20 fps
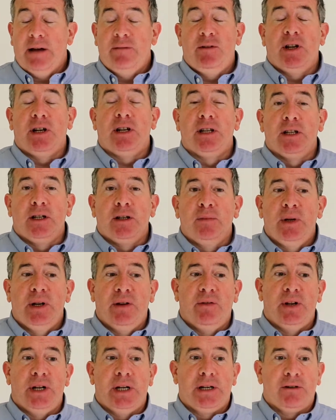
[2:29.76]
I've done a little
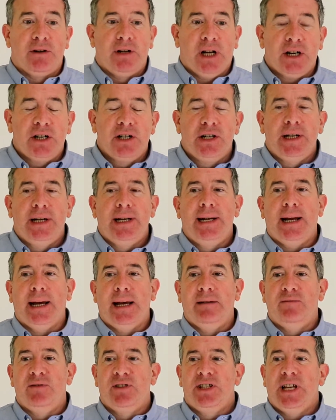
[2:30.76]
bit of an introduction.
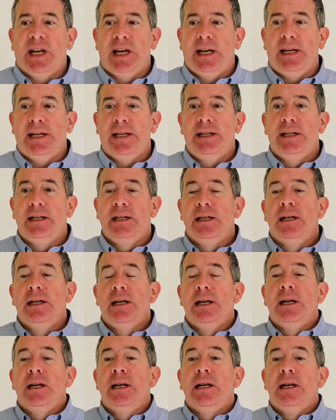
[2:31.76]
I've said
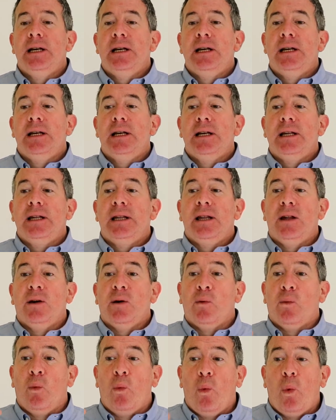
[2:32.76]

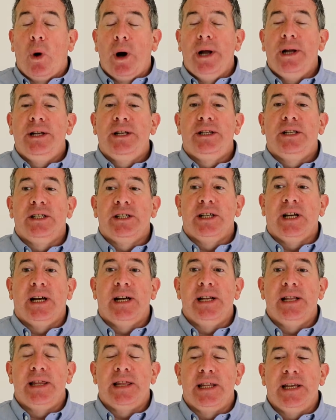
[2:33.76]
what
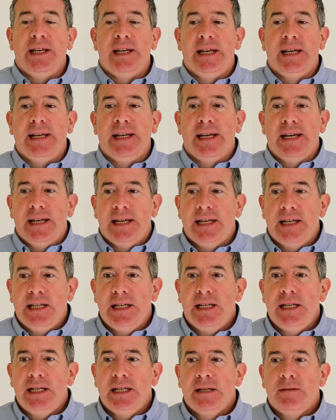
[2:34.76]
design thinking
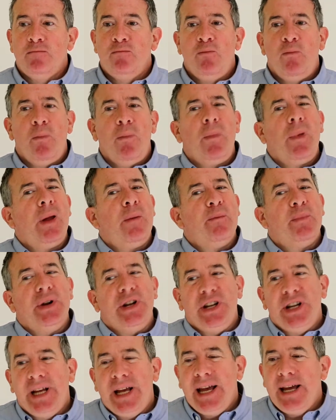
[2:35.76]
is,
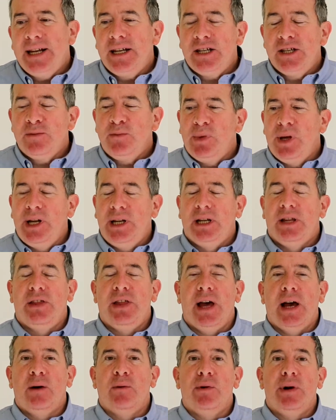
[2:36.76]
but you can't explain
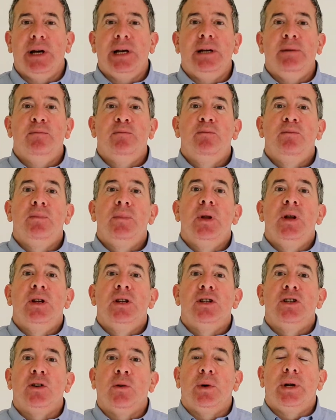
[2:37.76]
it that way.
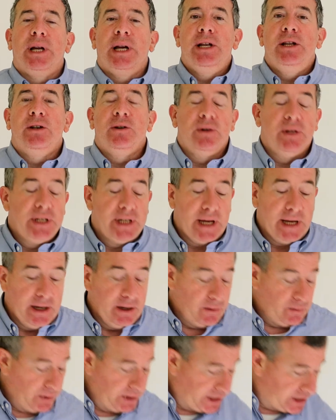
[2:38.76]
So what I do is
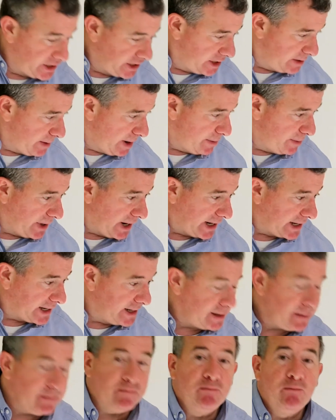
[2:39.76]
I reach into my
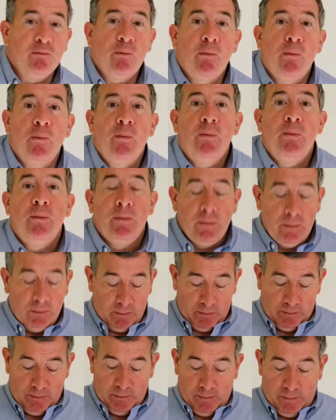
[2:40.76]
pocket
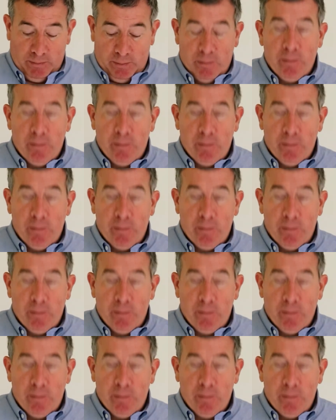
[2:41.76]
and